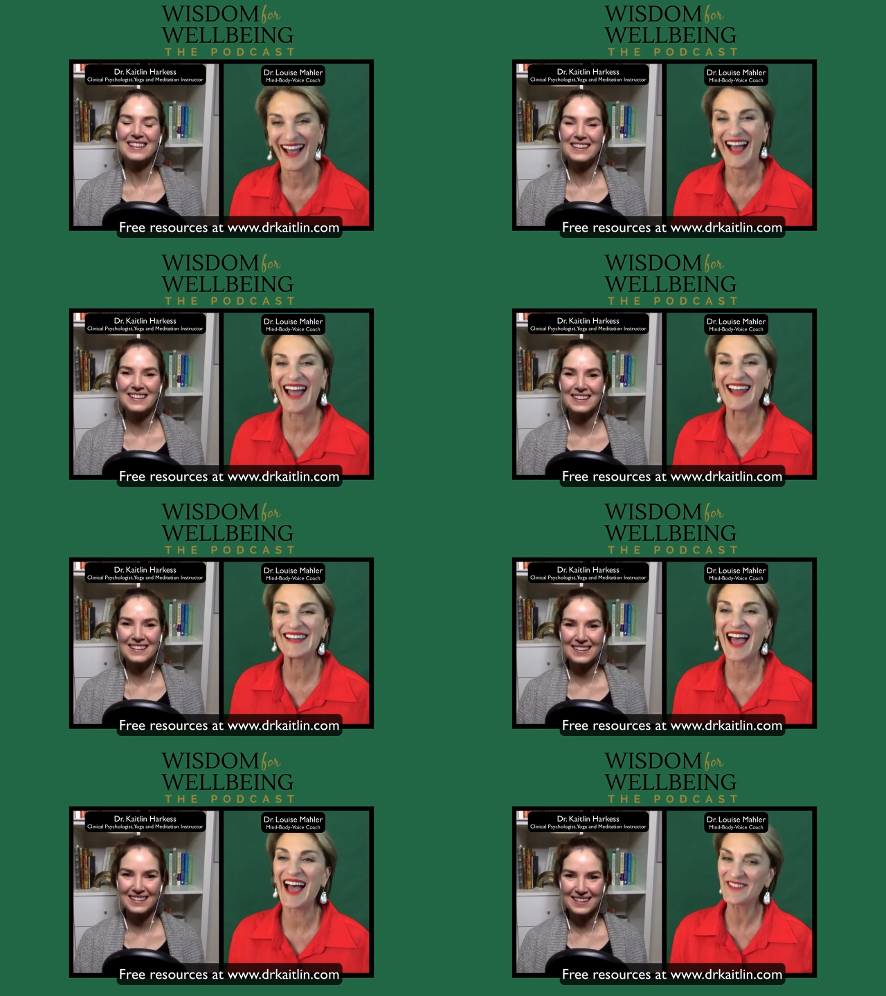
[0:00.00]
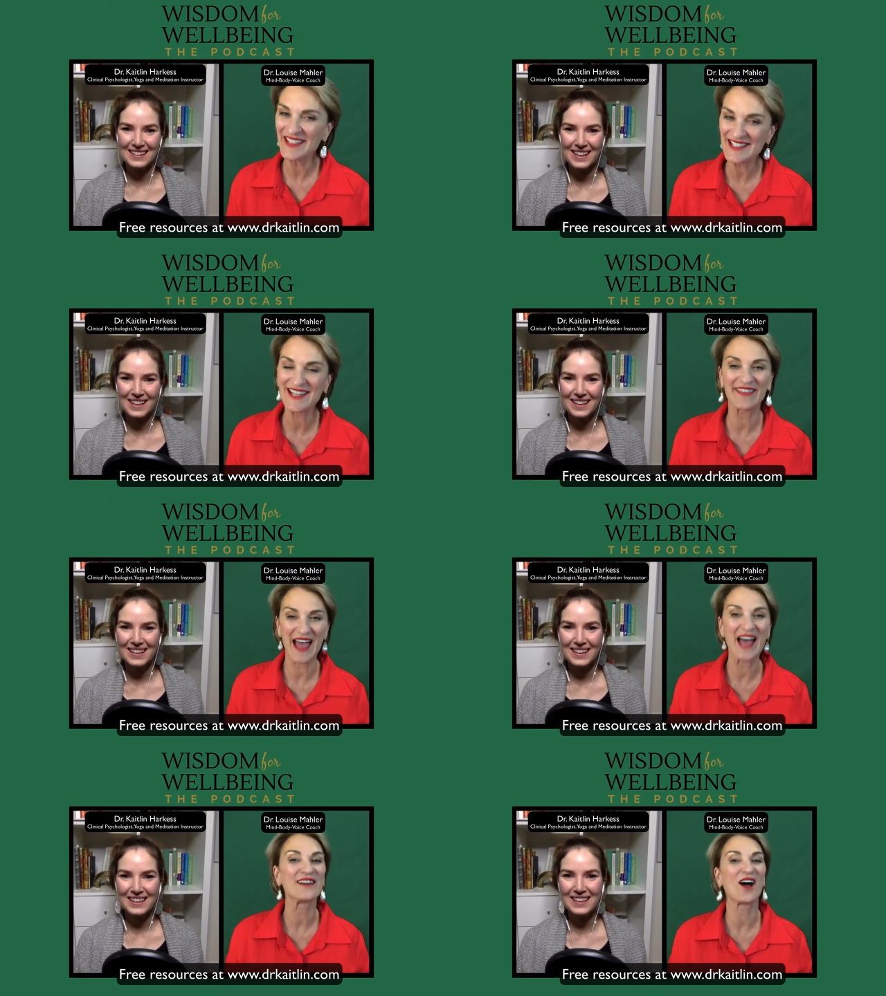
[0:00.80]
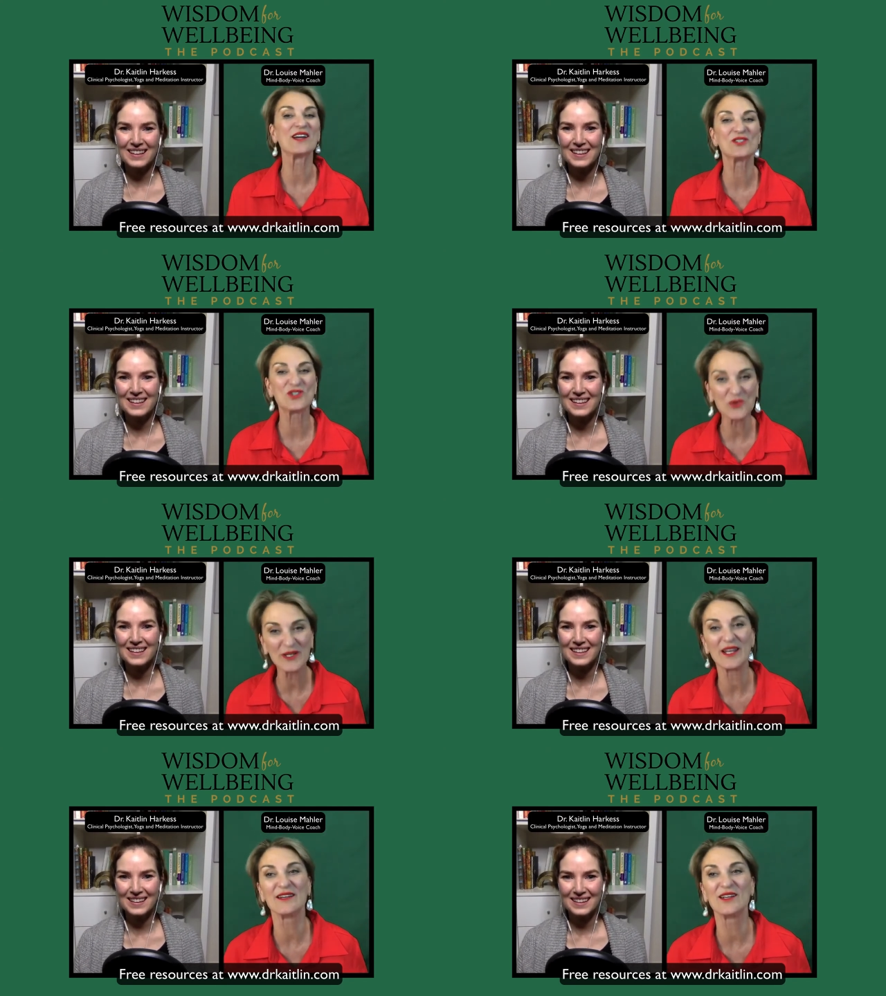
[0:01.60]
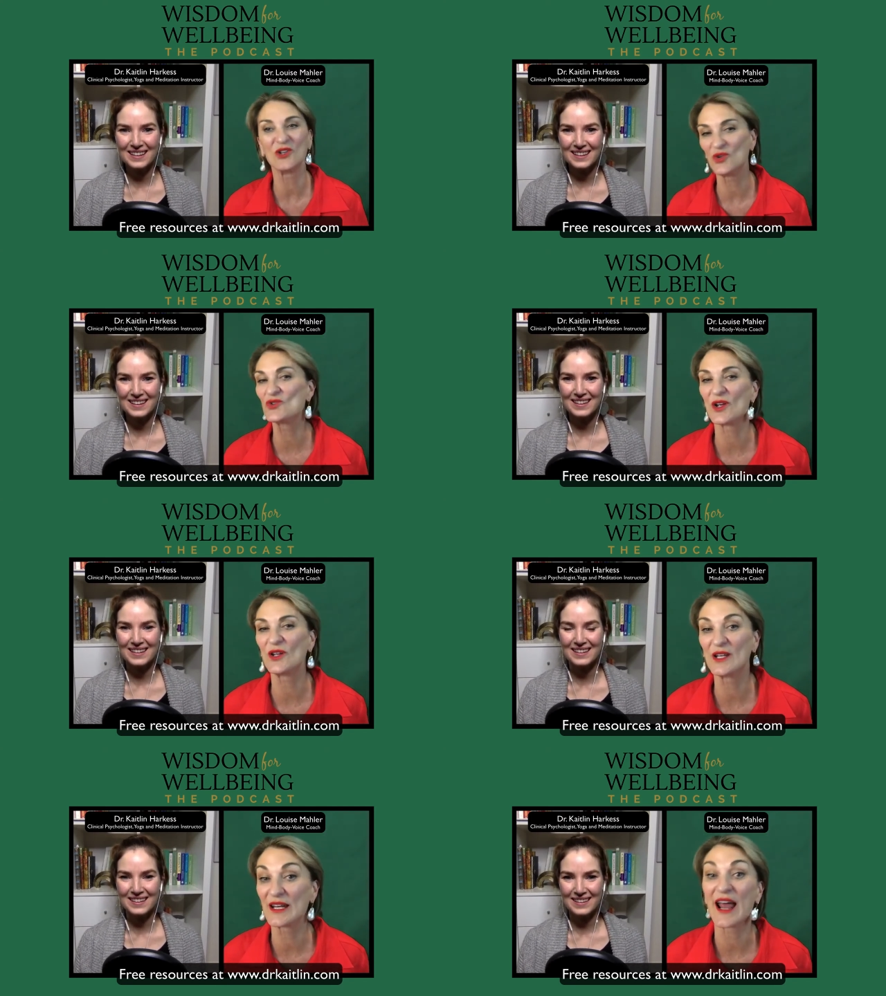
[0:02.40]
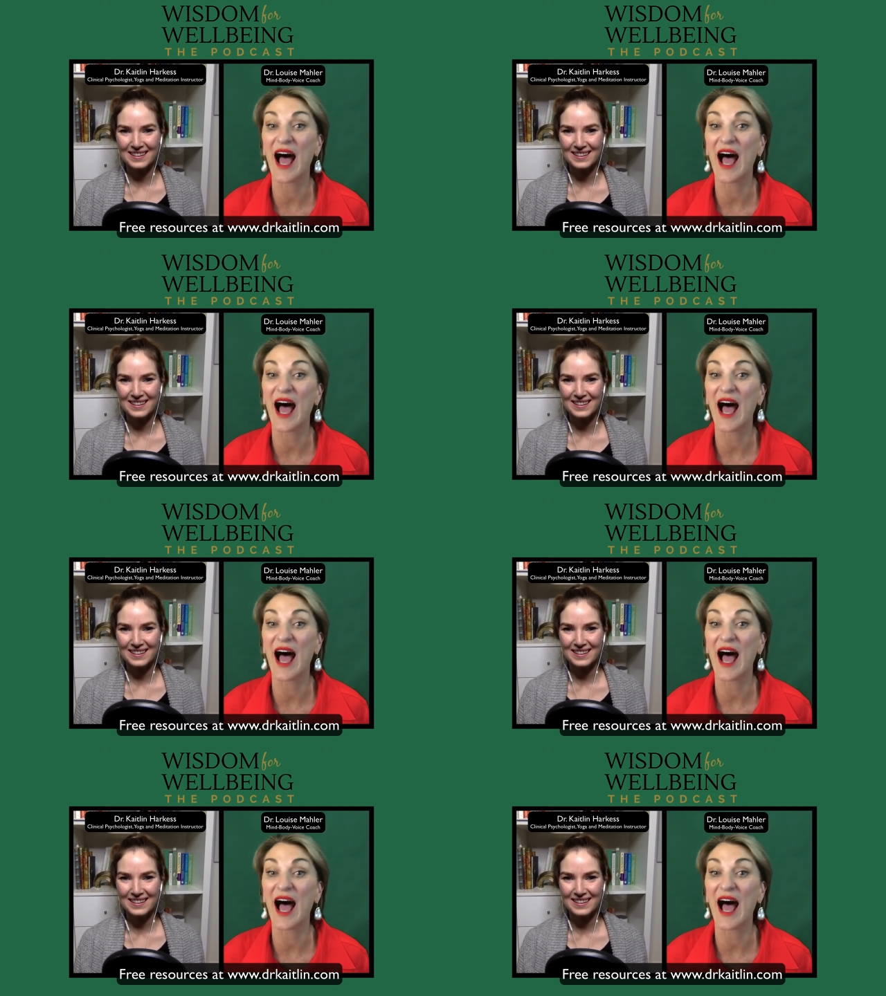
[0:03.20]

Speaker 1: And having said that, I do it in a, in an